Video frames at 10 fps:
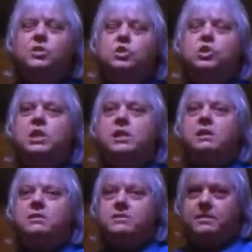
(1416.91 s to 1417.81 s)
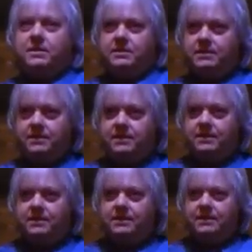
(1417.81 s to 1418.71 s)

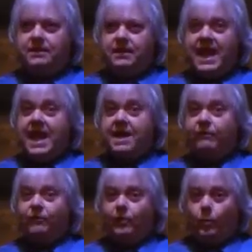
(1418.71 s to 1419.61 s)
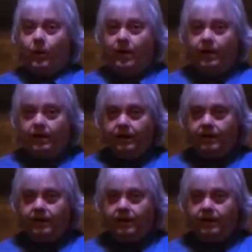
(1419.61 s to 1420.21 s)
geniuses everywhere.